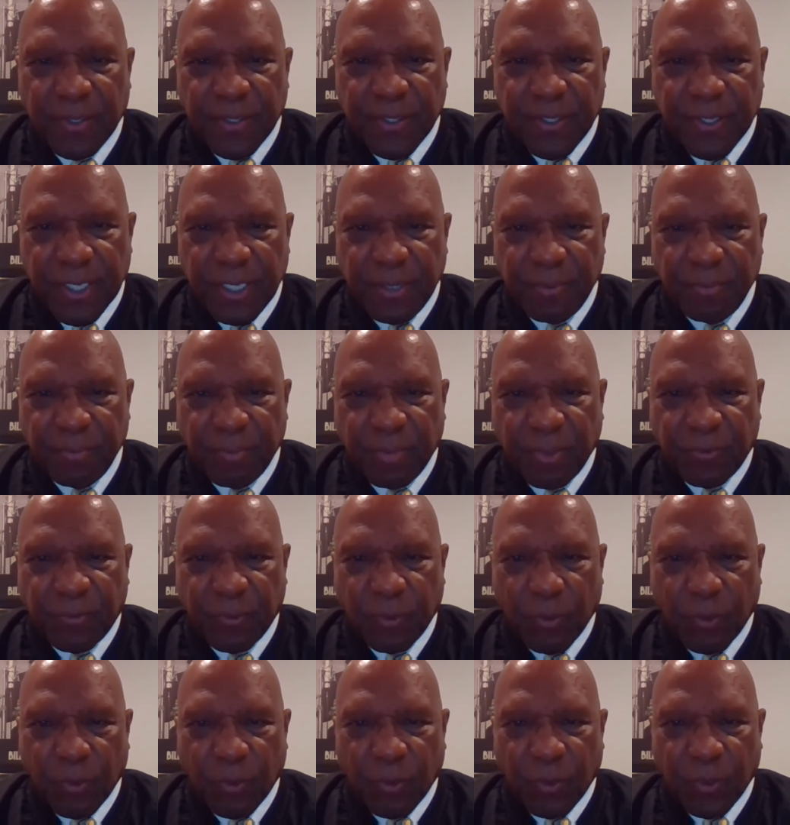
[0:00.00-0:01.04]
then,
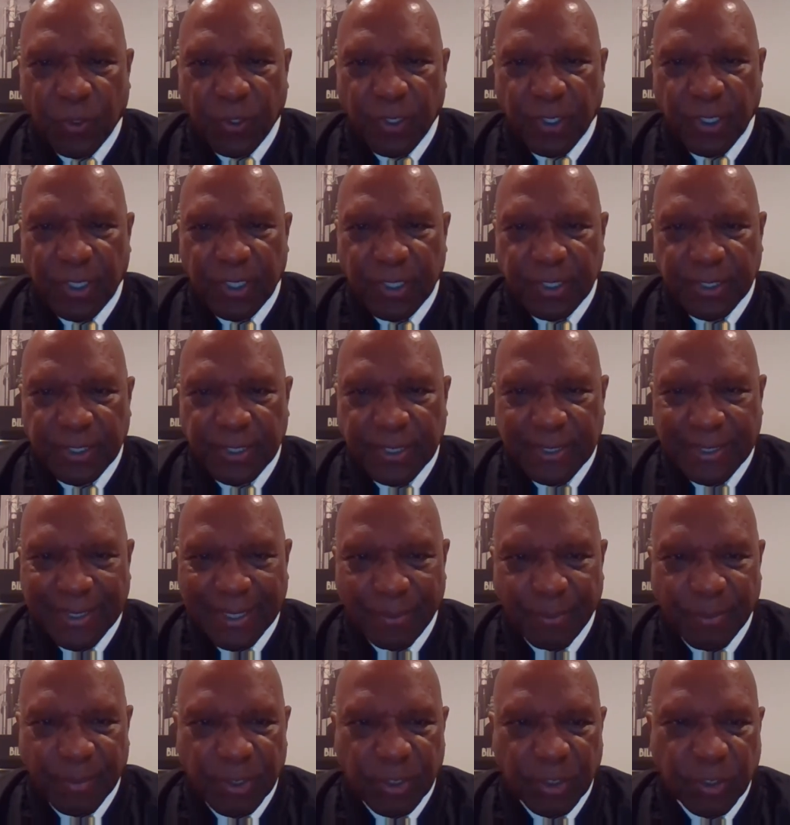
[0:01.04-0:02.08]
before a
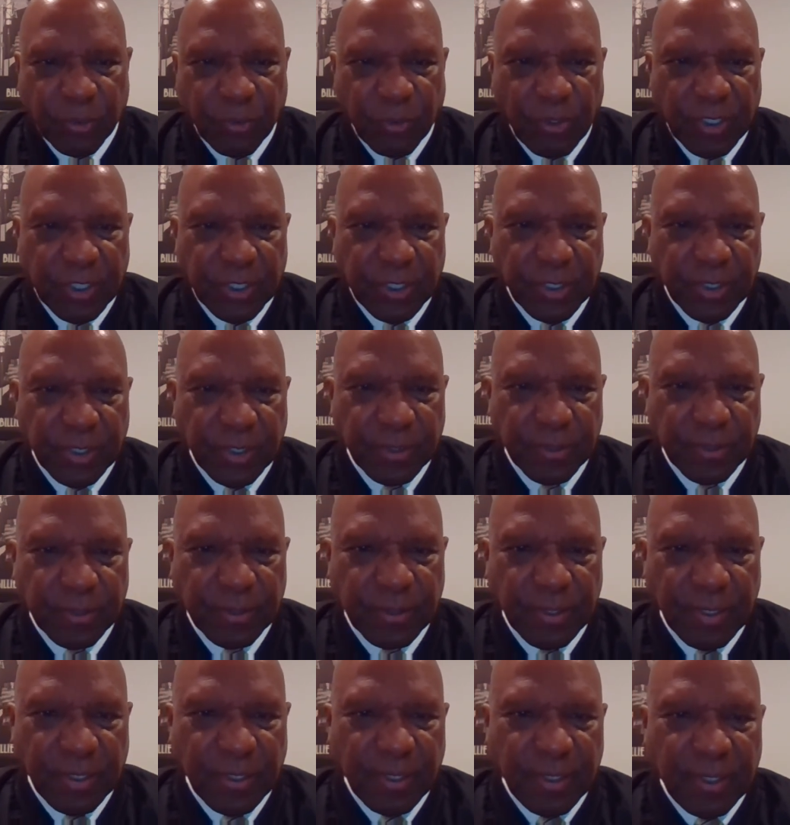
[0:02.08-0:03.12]
demonstration
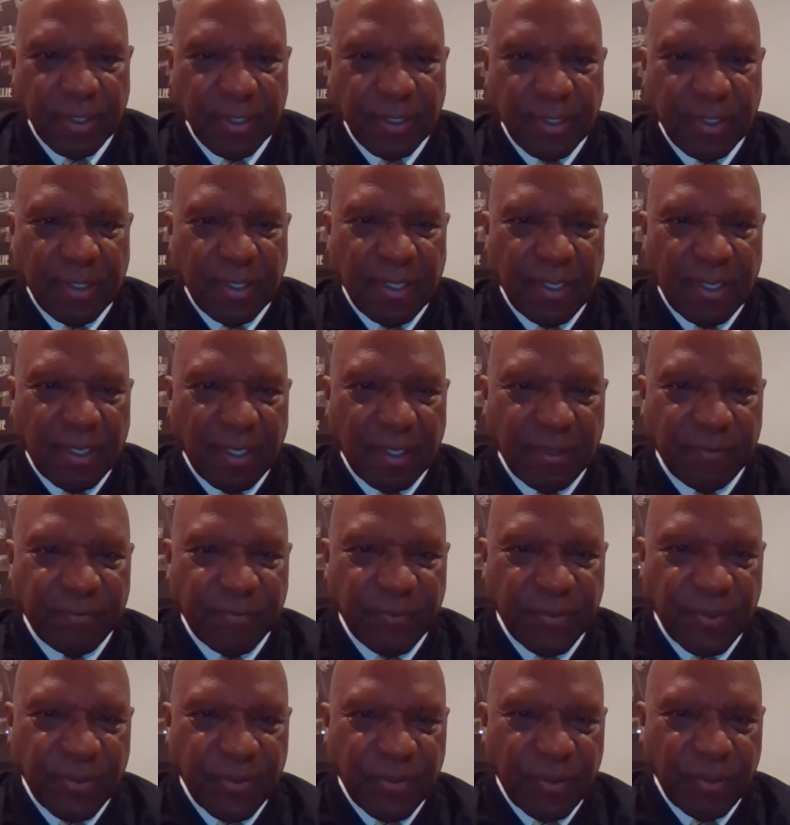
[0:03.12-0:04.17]
of
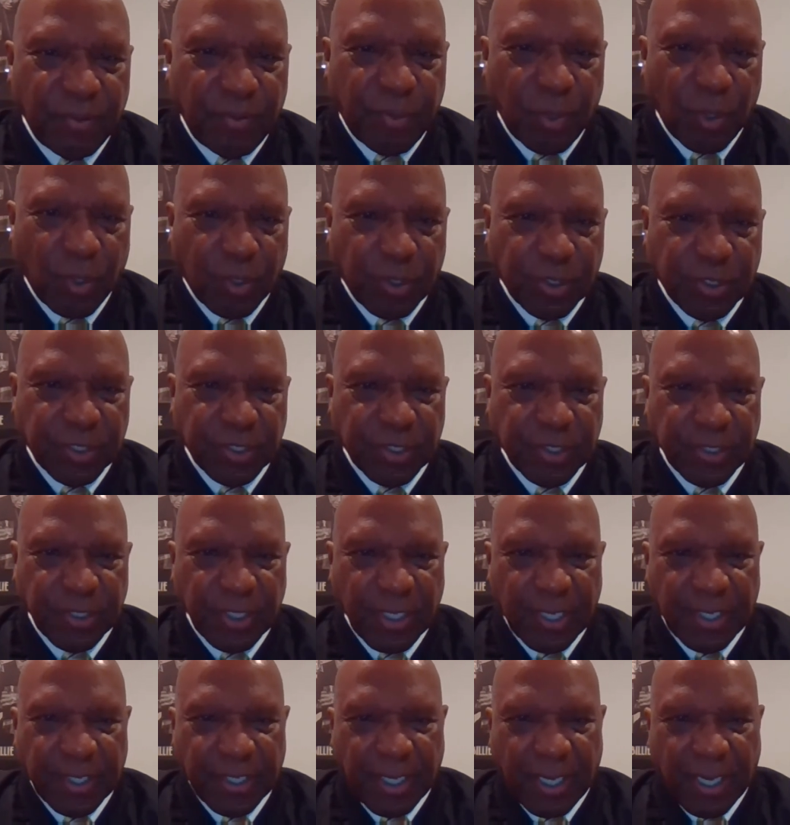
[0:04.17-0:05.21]
the books
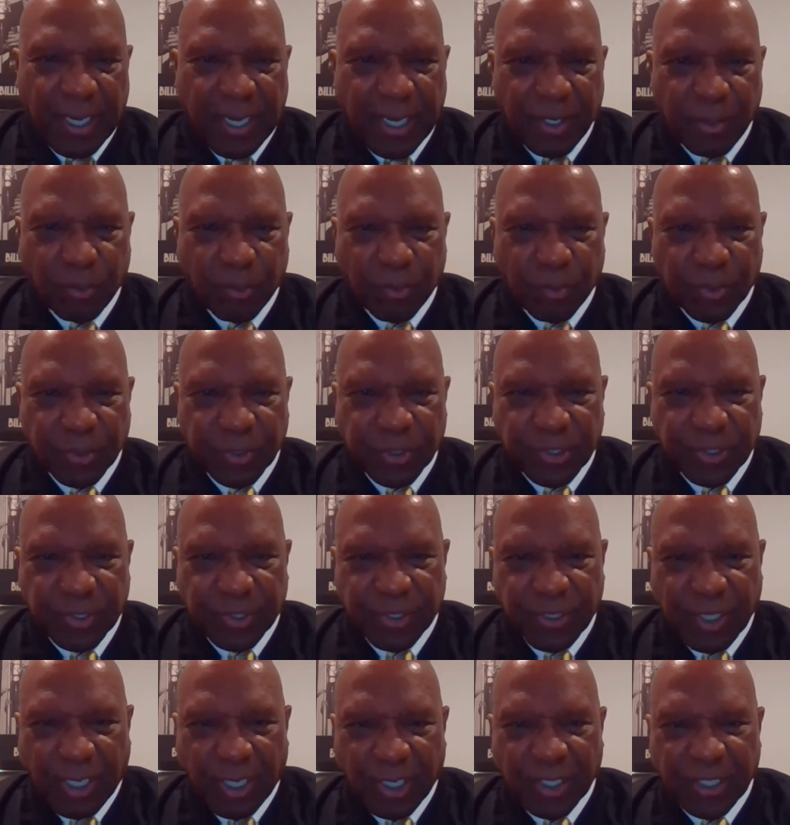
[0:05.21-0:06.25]
that I was
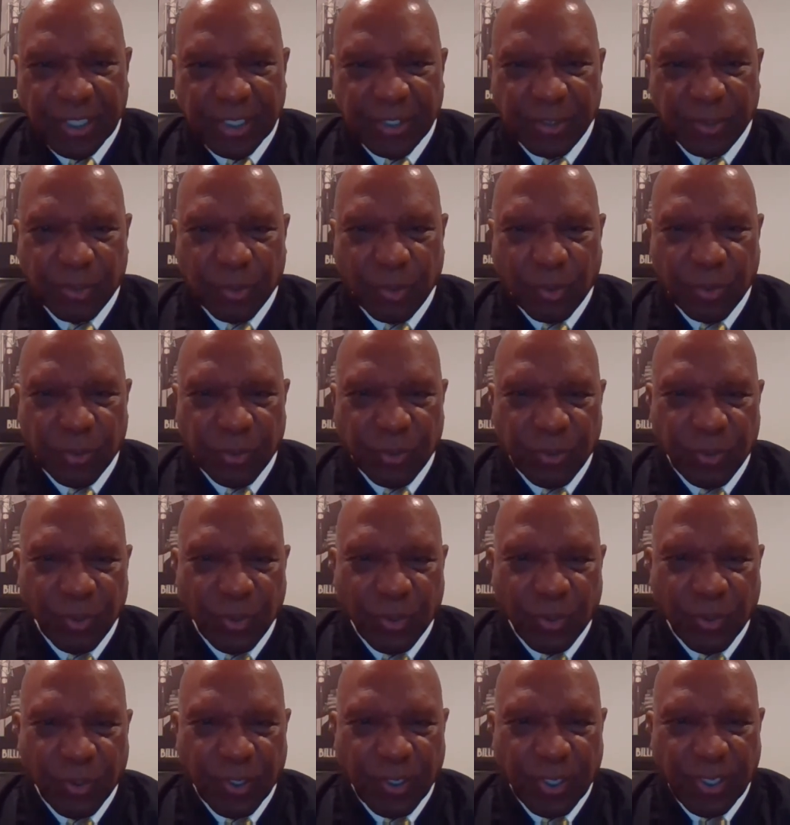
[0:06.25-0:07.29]
selling door to
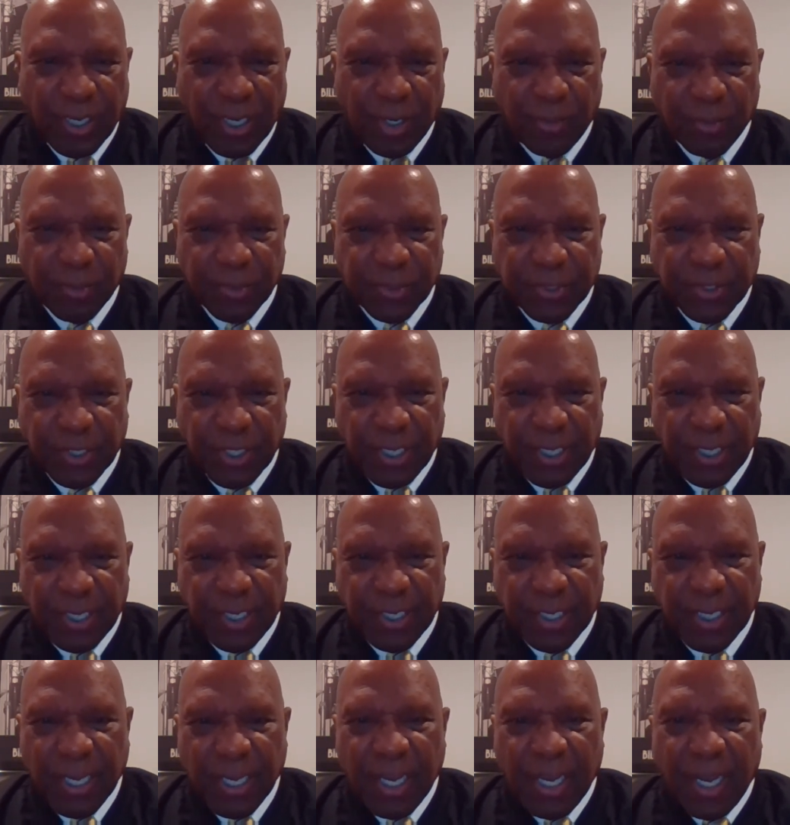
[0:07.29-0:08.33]
door, I would
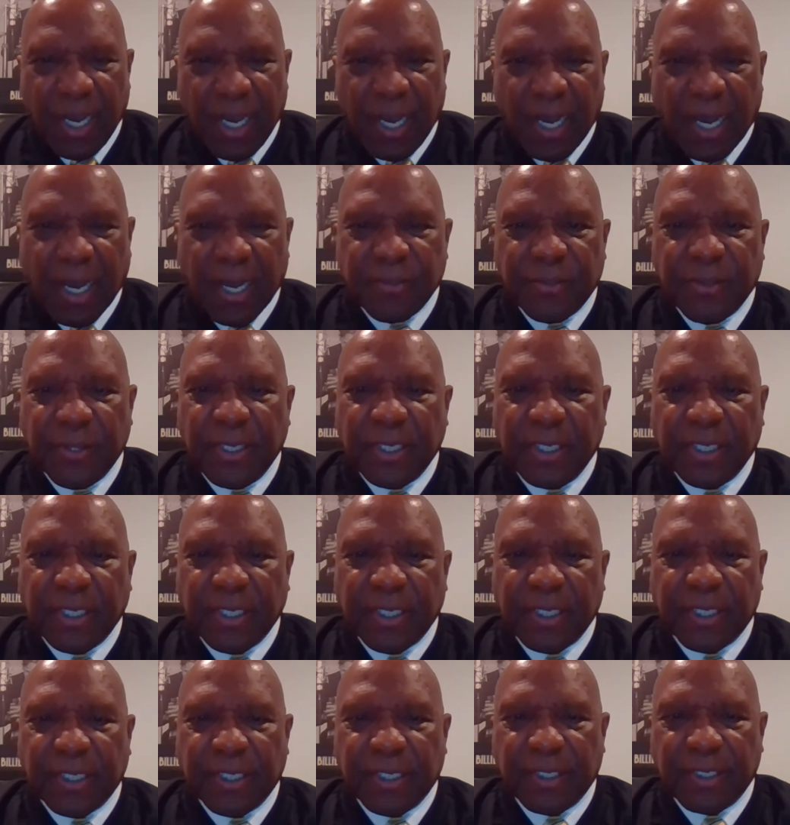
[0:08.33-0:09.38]
say, I think
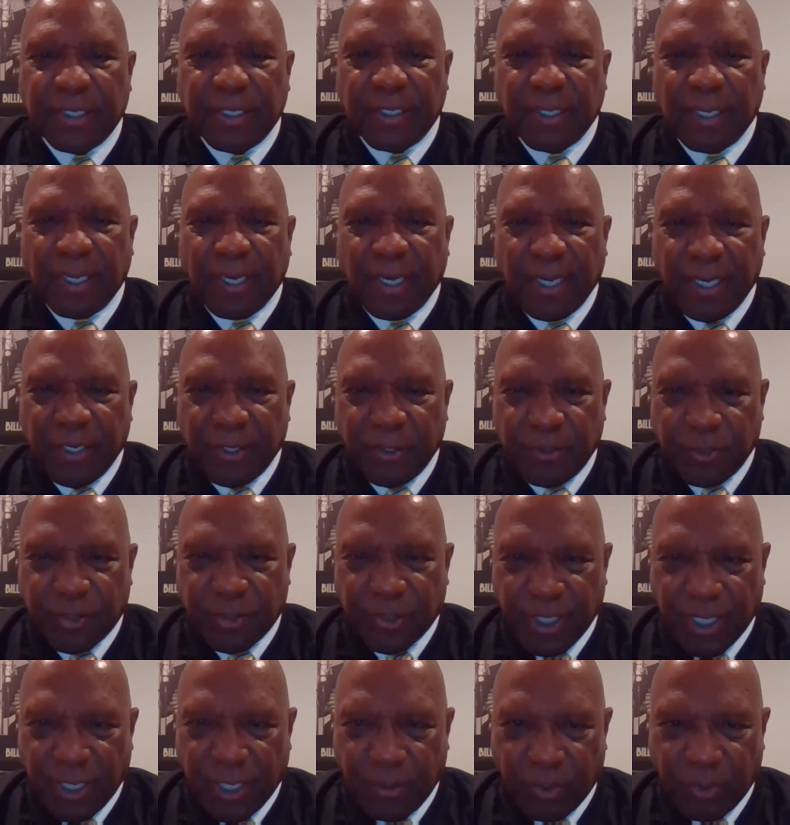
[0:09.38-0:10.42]
I
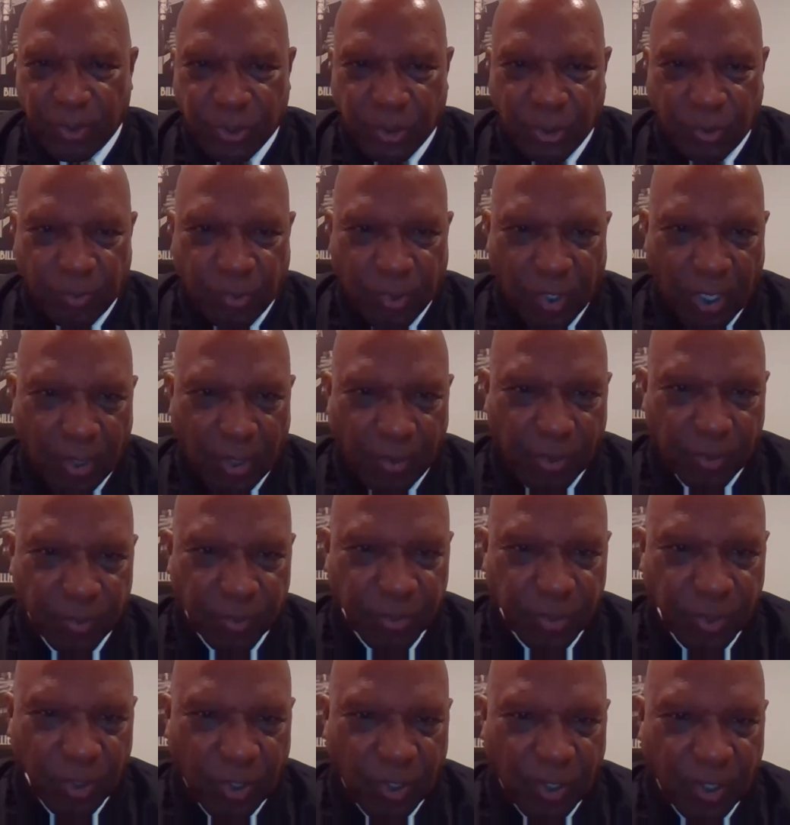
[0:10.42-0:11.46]
understand what your
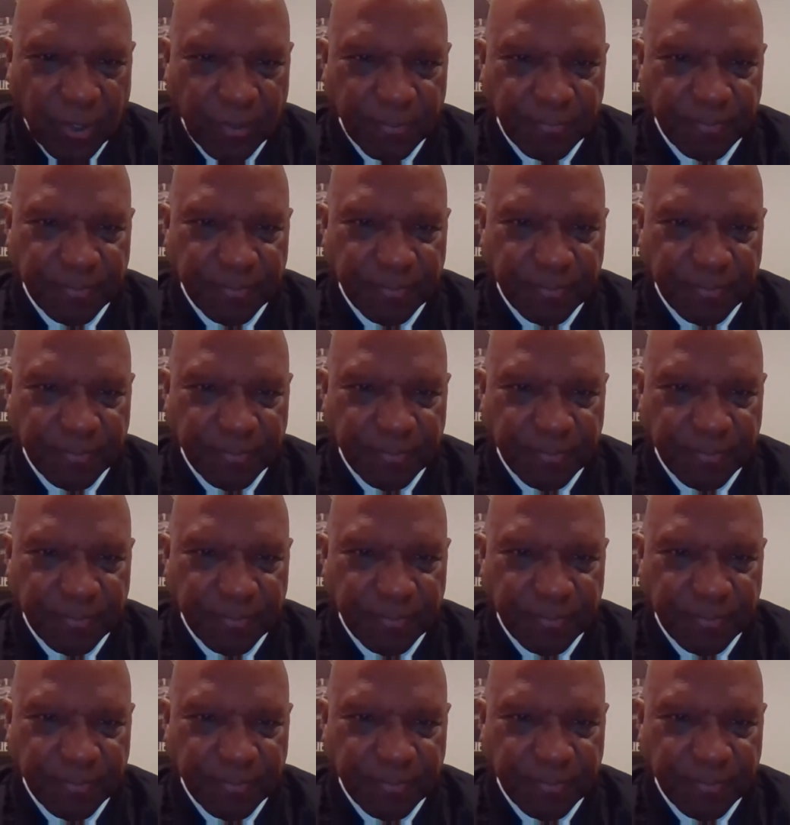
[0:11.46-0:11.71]
problems are.